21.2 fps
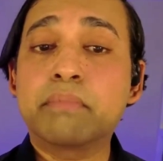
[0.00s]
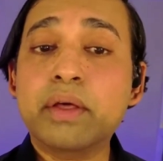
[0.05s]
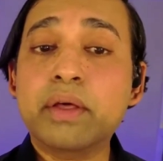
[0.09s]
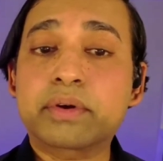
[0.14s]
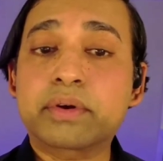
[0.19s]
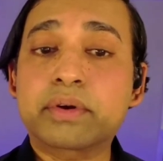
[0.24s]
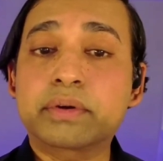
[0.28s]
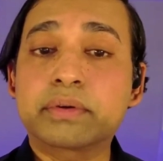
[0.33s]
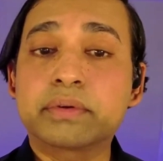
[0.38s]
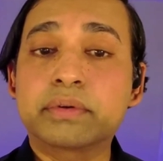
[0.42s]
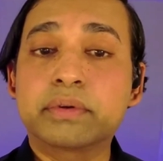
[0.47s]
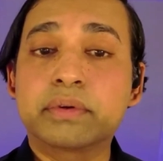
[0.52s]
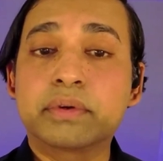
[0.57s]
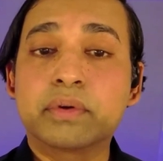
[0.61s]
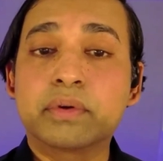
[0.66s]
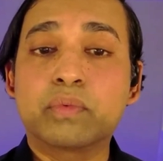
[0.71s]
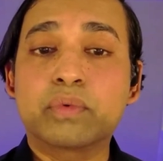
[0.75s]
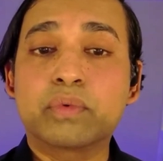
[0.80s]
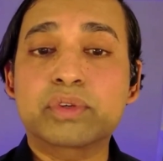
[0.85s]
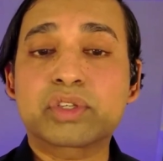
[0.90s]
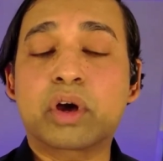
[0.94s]
and her
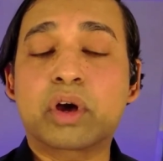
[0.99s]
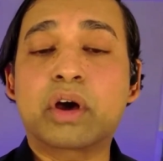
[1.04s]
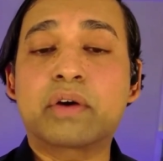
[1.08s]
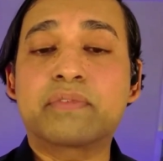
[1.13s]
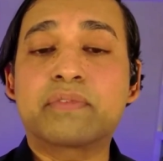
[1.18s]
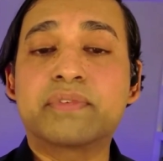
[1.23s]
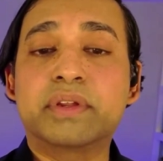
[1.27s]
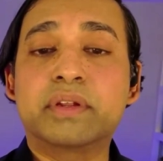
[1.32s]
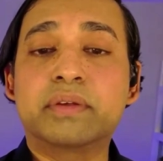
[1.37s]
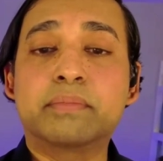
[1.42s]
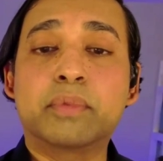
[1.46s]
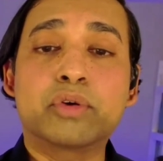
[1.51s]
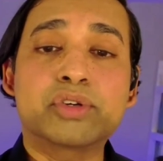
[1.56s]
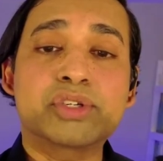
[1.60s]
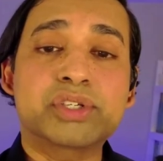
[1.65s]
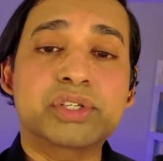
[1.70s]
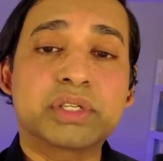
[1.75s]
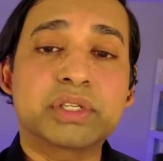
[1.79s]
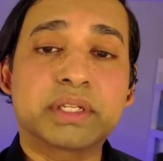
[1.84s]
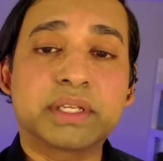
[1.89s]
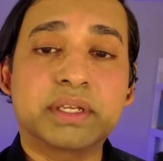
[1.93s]
mother was often
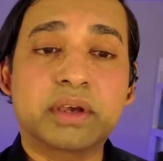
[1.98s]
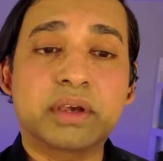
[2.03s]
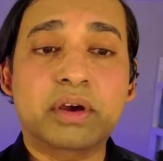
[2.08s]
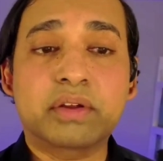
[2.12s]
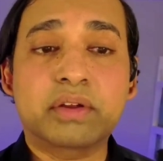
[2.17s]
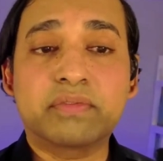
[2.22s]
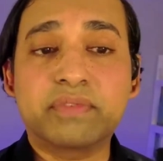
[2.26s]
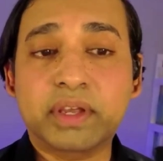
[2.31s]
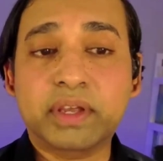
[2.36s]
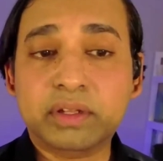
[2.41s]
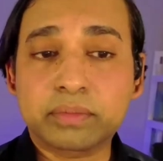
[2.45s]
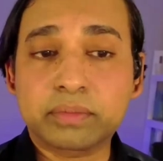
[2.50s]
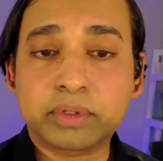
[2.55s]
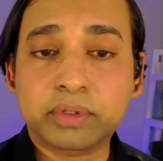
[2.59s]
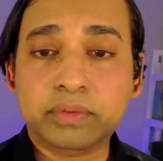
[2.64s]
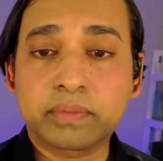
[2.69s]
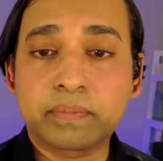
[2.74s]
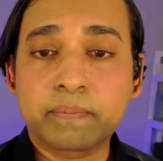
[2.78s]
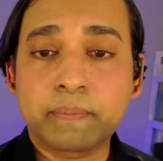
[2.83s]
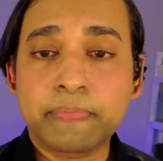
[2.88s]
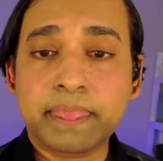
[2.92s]
emotionally
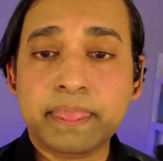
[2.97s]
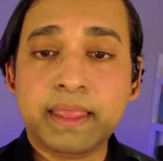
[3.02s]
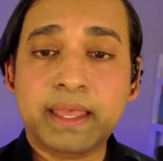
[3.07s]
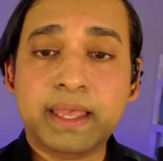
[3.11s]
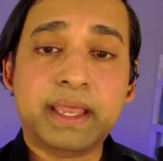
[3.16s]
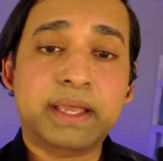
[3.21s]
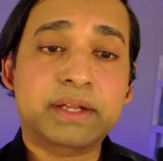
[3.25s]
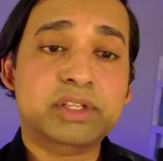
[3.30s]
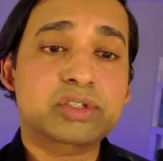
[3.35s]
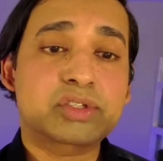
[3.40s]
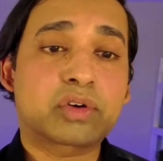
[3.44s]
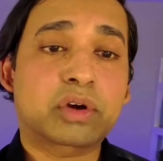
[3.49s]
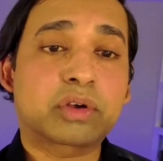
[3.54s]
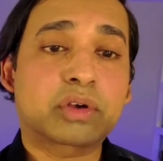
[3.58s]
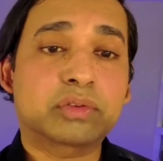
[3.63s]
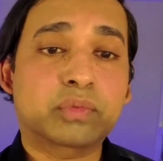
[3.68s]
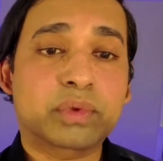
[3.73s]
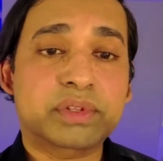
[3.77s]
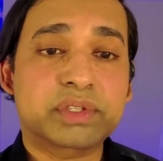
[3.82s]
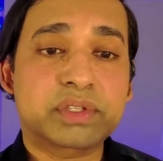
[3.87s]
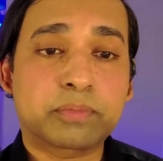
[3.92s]
unavailable and
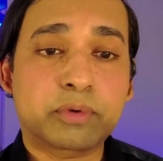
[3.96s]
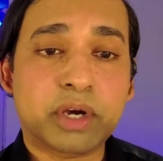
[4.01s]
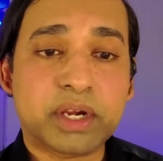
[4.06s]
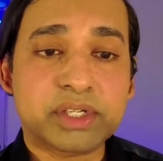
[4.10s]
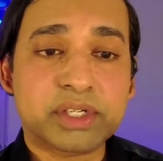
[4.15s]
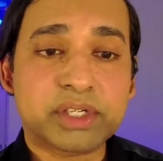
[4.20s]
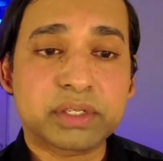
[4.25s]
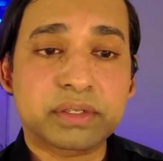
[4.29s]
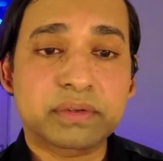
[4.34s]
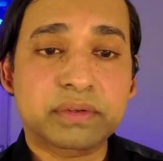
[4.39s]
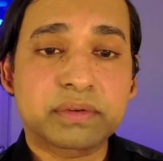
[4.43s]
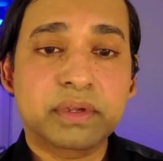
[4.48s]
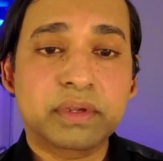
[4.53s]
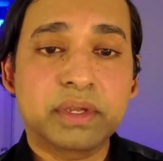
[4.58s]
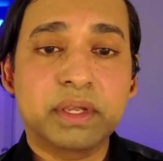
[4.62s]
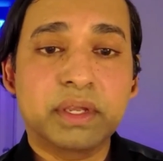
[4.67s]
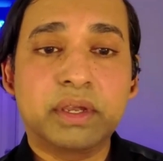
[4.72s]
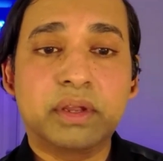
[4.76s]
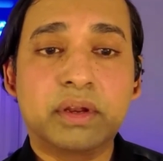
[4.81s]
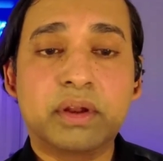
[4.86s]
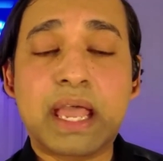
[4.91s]
struggled with depression.
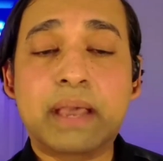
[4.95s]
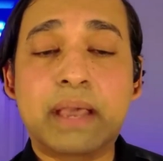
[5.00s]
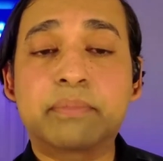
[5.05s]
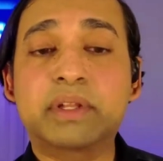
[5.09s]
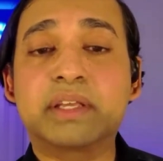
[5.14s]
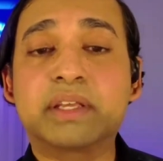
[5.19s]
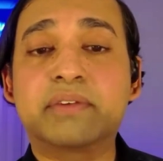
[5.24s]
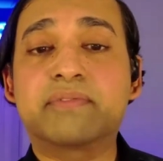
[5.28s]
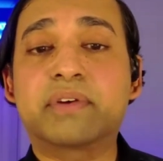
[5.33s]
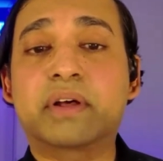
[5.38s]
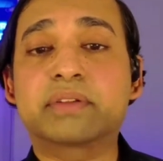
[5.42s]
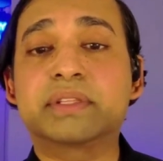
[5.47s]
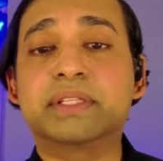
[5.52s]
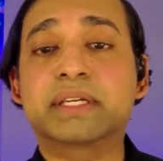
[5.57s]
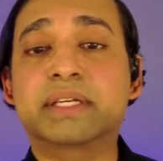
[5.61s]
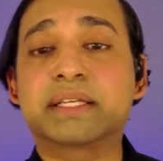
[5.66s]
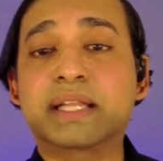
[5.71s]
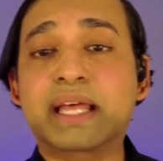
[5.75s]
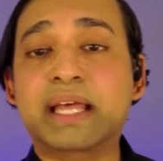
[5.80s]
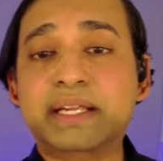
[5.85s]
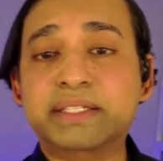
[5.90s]
Now, Emily
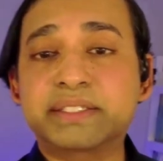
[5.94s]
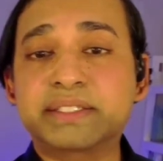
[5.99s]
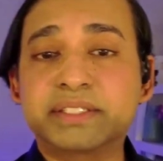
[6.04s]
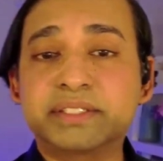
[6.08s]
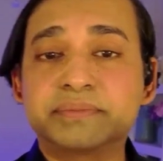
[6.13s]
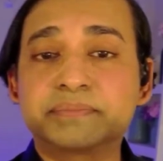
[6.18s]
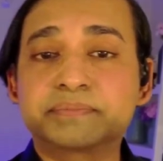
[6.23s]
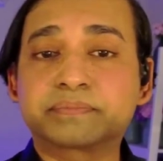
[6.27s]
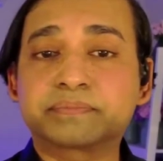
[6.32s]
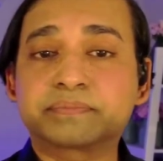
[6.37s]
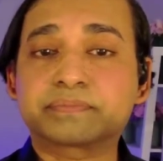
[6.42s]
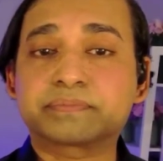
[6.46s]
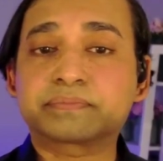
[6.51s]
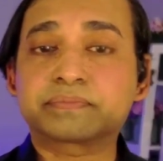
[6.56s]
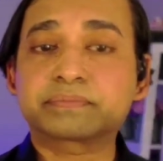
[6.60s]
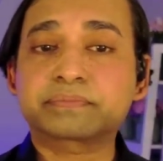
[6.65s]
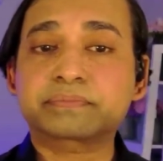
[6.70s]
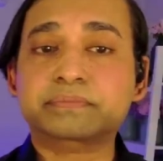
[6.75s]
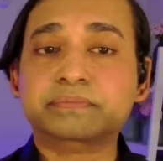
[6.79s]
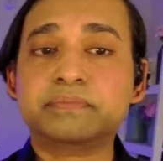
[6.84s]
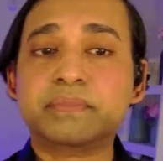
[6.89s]
felt neglected
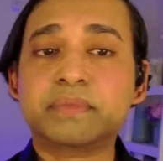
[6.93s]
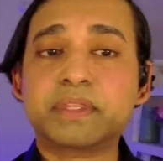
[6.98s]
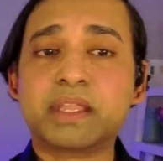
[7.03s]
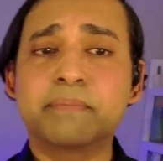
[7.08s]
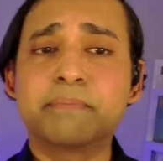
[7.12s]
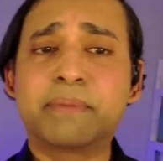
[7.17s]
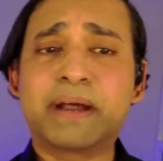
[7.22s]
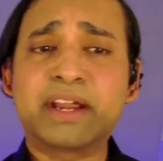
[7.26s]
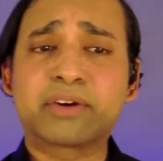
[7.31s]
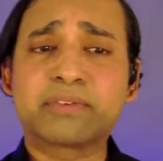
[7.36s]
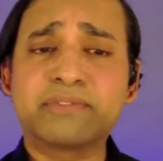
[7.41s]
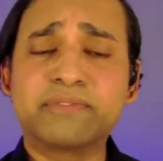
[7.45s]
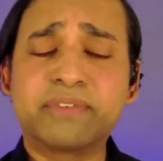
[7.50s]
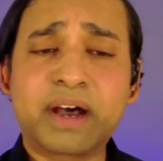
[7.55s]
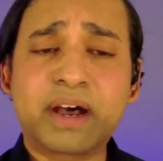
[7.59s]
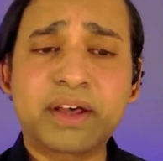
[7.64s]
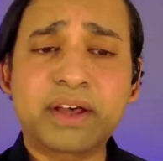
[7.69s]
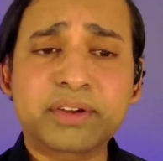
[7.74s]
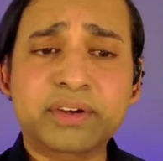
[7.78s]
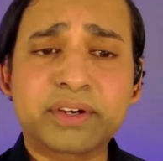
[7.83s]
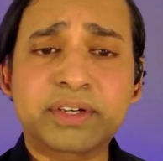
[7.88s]
by
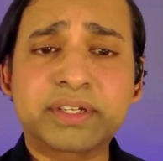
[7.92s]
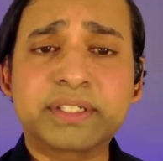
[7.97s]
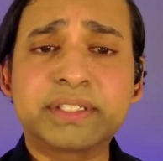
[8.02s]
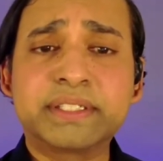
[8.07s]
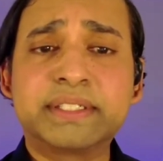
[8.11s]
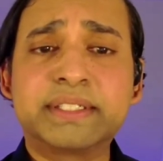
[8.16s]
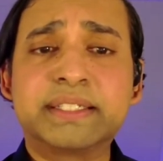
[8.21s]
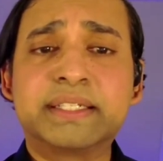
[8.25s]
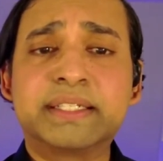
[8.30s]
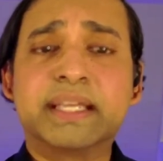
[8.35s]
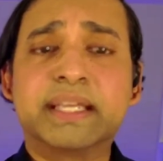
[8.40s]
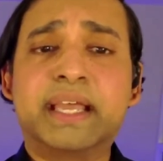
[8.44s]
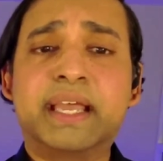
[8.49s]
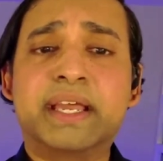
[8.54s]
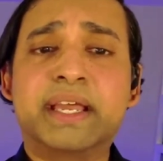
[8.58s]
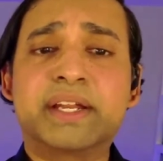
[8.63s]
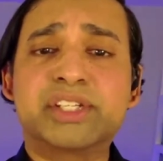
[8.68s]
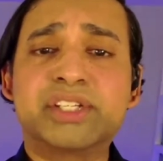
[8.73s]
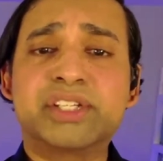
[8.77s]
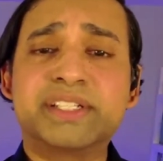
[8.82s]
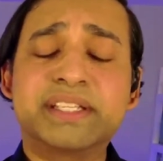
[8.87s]
her father,
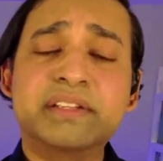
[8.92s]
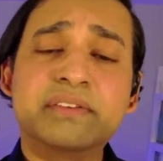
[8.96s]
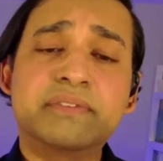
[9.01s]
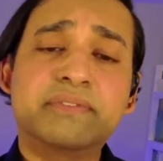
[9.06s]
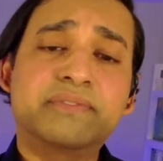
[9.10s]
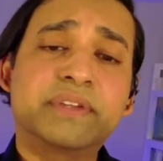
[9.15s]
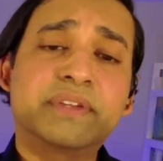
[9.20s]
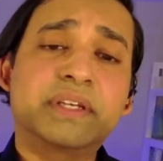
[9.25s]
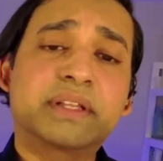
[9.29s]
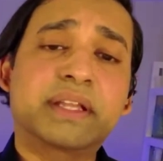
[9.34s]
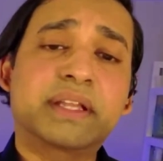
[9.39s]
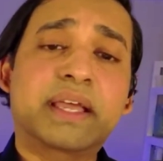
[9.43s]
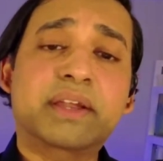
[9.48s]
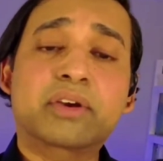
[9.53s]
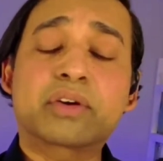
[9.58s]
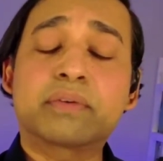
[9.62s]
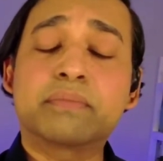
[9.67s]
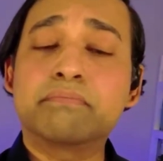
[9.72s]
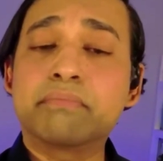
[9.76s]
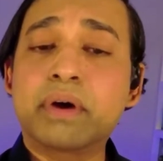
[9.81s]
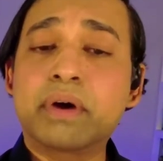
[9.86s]
and she didn't feel
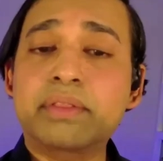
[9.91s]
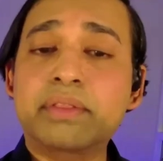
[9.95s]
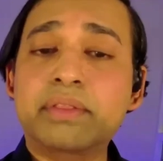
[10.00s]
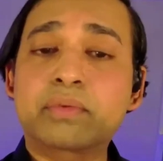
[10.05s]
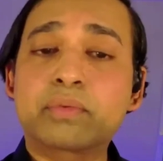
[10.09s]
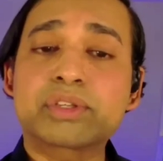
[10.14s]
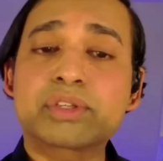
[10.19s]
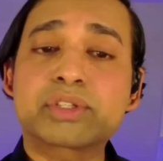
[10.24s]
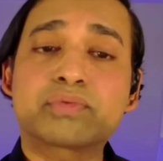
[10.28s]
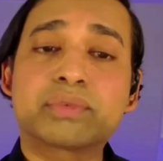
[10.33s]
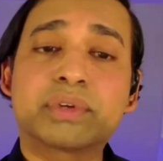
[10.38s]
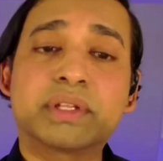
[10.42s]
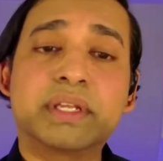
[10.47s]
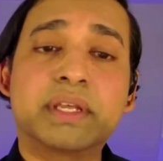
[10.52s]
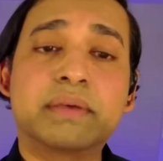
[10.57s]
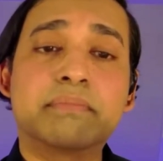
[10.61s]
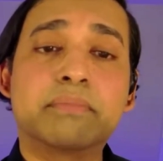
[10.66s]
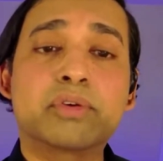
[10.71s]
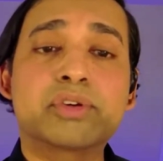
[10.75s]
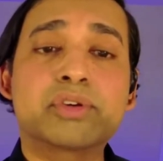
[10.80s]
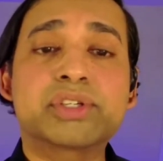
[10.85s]
like her mother was
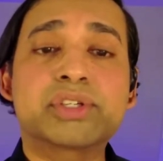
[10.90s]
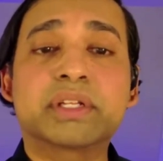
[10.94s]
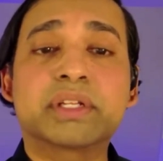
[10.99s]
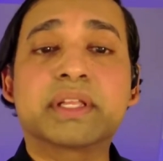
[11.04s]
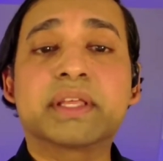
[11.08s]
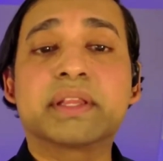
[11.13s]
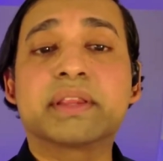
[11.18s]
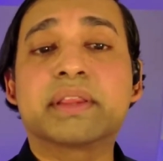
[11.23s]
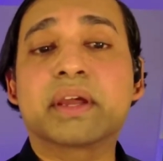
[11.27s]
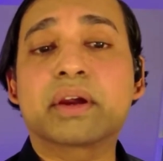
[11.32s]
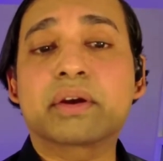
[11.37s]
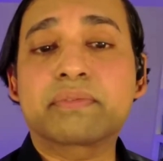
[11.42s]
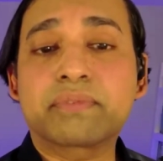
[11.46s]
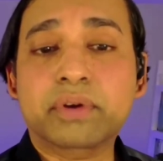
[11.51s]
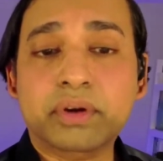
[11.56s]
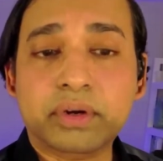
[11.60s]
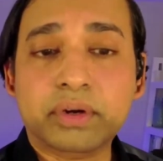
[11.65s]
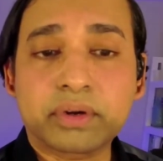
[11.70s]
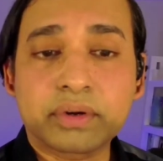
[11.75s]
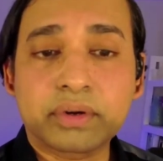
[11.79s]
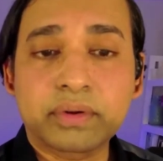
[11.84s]
really emotionally
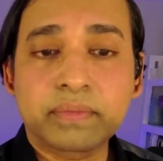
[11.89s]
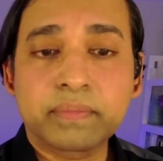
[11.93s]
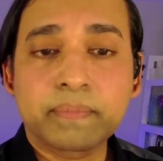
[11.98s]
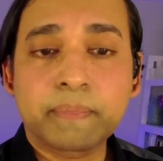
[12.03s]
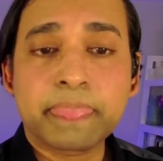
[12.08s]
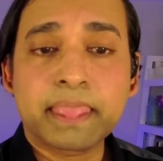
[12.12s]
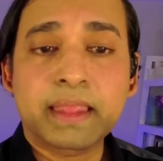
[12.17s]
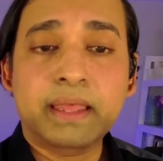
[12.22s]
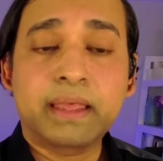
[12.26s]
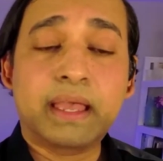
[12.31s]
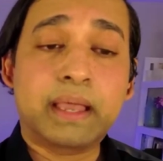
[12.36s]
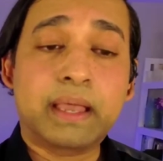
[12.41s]
there for her.